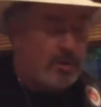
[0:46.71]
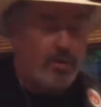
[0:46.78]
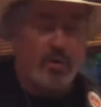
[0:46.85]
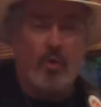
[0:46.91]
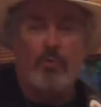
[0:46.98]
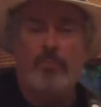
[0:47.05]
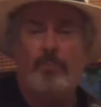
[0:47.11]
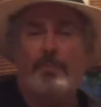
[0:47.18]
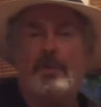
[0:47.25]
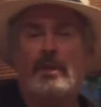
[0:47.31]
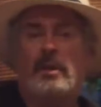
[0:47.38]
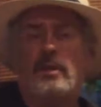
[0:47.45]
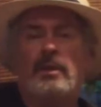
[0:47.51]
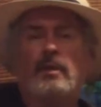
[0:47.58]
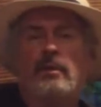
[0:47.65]
Don't
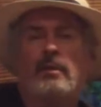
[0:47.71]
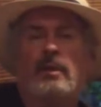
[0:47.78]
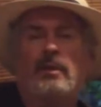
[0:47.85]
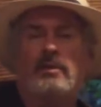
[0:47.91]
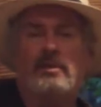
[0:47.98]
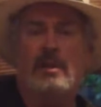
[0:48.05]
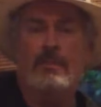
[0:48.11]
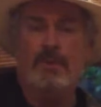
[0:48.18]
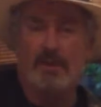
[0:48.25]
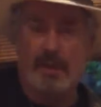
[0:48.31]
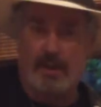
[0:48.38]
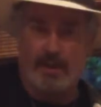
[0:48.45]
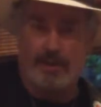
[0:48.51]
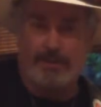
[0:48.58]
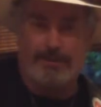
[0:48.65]
be
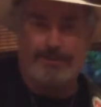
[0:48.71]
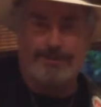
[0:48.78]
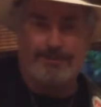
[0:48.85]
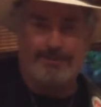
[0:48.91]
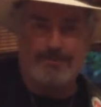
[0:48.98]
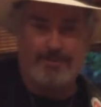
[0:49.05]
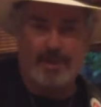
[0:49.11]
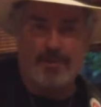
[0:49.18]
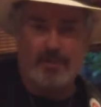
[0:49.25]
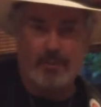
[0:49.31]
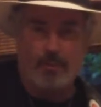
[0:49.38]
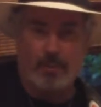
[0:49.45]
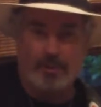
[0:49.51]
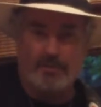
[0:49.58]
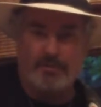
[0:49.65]
intimidated by the
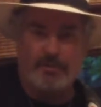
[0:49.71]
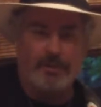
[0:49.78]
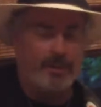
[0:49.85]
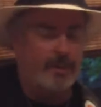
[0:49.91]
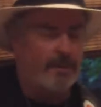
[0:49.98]
chords.